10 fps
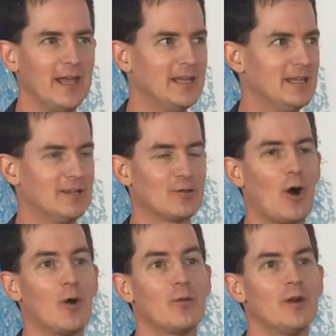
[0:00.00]
and it is
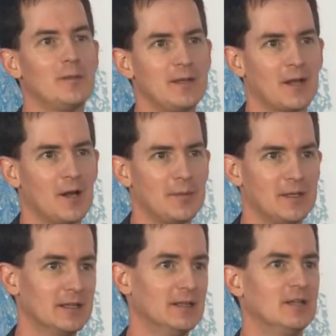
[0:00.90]
already becoming
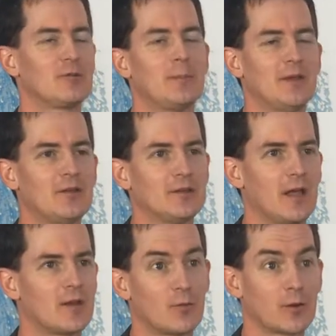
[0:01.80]
a linchpin to a
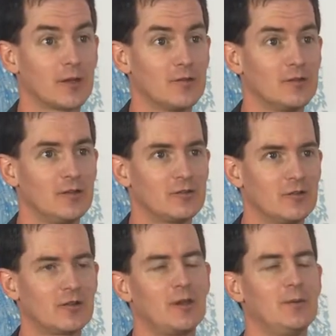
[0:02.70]
lot of
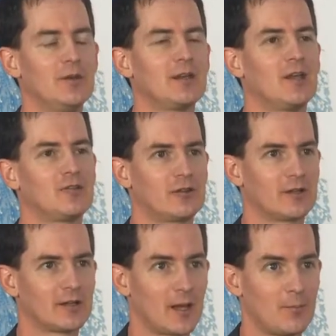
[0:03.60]
organizations' communication
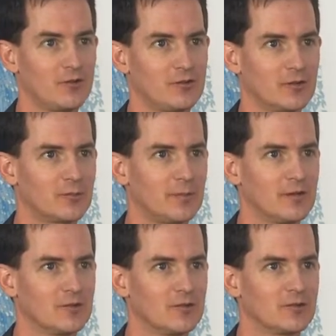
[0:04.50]
and collaboration
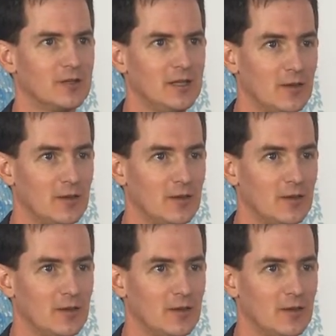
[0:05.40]
experiences.